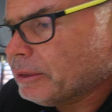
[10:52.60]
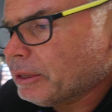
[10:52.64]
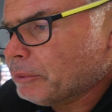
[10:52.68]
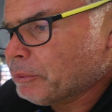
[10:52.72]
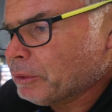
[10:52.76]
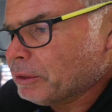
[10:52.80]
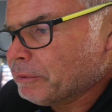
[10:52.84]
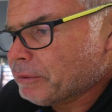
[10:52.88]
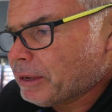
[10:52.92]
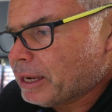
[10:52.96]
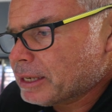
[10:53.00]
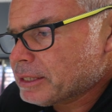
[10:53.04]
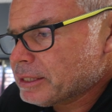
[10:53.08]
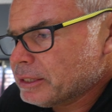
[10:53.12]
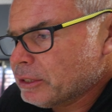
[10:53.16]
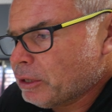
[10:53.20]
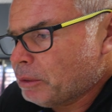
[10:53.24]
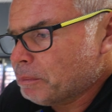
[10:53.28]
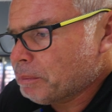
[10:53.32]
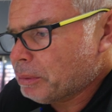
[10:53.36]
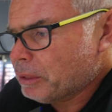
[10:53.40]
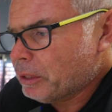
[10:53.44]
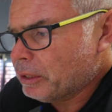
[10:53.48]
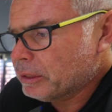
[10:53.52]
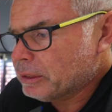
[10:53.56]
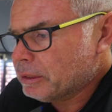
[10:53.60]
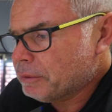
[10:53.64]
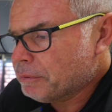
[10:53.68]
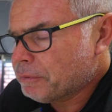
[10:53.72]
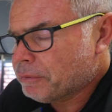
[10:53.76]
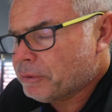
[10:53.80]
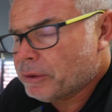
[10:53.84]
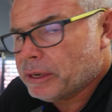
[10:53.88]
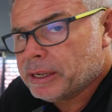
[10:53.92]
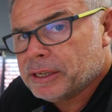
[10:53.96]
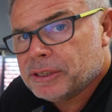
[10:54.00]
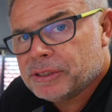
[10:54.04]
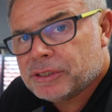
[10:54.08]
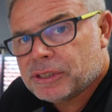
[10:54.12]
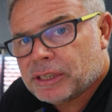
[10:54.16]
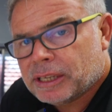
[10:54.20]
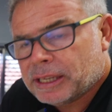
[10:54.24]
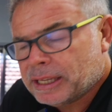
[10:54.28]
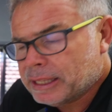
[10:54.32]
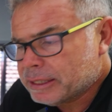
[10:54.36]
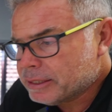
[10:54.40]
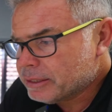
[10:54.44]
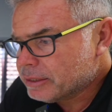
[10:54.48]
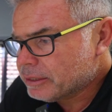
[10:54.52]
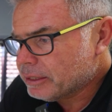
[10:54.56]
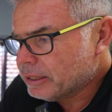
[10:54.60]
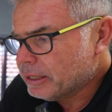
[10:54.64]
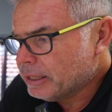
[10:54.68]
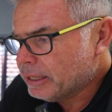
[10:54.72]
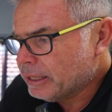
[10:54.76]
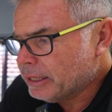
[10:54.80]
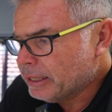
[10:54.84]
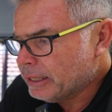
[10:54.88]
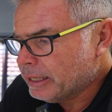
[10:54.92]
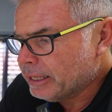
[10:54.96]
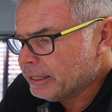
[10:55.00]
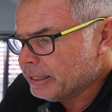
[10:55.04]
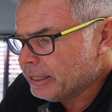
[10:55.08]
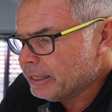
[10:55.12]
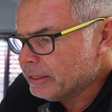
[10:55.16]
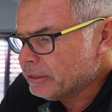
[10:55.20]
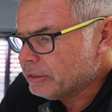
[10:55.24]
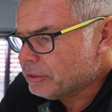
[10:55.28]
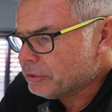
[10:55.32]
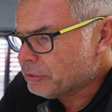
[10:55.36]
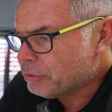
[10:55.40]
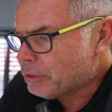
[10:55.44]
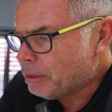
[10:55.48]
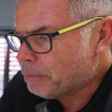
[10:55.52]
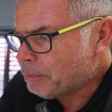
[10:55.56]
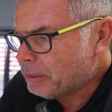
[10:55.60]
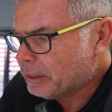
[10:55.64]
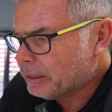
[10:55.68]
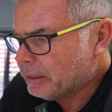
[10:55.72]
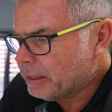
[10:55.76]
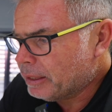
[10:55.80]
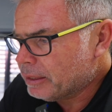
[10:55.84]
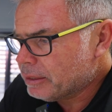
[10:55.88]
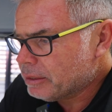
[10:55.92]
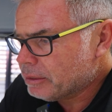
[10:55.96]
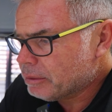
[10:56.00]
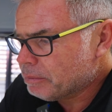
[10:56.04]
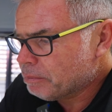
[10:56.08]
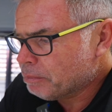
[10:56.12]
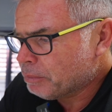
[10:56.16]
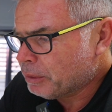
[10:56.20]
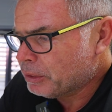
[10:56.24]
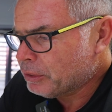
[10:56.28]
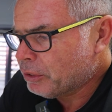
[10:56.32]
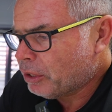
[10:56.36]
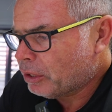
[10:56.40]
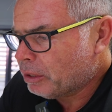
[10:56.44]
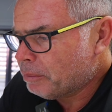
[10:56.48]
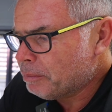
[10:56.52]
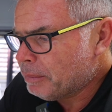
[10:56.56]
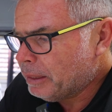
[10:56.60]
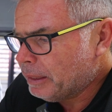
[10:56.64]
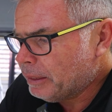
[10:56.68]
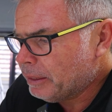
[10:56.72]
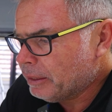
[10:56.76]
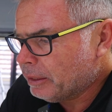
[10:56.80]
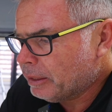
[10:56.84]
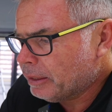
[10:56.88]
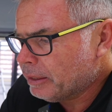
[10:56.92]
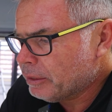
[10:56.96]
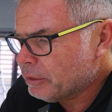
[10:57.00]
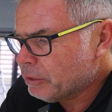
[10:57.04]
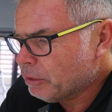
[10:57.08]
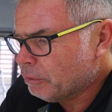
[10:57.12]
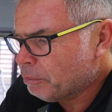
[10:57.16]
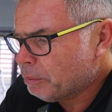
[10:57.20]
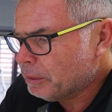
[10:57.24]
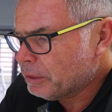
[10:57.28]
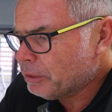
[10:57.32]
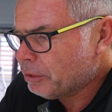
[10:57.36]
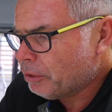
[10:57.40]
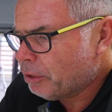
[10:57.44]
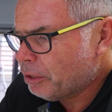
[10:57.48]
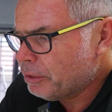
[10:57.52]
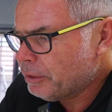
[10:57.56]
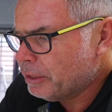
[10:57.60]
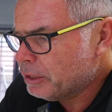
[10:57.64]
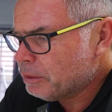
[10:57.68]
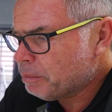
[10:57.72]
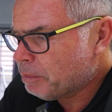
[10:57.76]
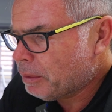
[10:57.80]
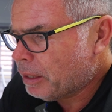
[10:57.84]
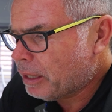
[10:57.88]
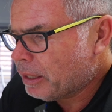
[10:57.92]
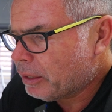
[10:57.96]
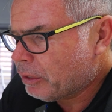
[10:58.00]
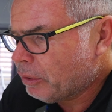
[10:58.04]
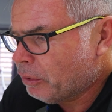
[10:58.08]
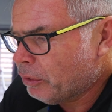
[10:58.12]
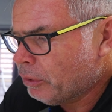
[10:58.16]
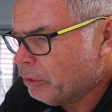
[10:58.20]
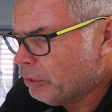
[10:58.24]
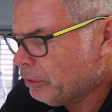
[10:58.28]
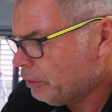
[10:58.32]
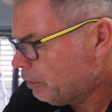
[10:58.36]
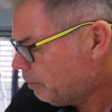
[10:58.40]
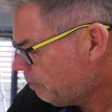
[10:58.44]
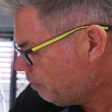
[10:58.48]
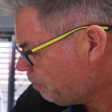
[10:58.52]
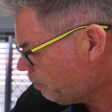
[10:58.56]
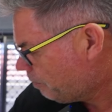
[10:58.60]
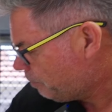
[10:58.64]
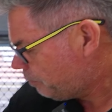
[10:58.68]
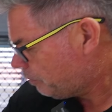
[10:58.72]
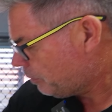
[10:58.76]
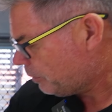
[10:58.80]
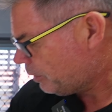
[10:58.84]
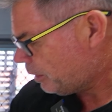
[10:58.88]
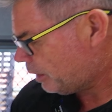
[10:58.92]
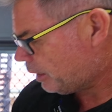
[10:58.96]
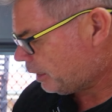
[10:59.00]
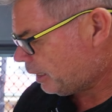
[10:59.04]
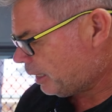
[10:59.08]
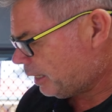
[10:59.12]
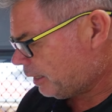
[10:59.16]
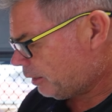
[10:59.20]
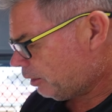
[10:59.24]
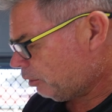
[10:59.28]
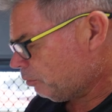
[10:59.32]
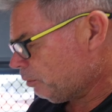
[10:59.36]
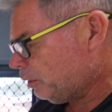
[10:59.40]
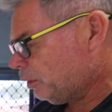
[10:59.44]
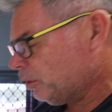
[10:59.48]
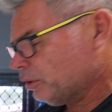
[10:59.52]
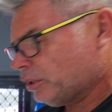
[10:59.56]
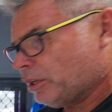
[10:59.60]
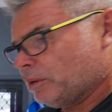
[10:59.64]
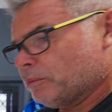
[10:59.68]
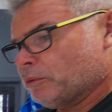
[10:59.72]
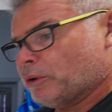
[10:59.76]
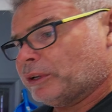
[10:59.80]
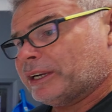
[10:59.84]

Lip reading: we've actually unplugged the fridge. It is tripping this, but not immediately. So if we turn this back on, the kettle will come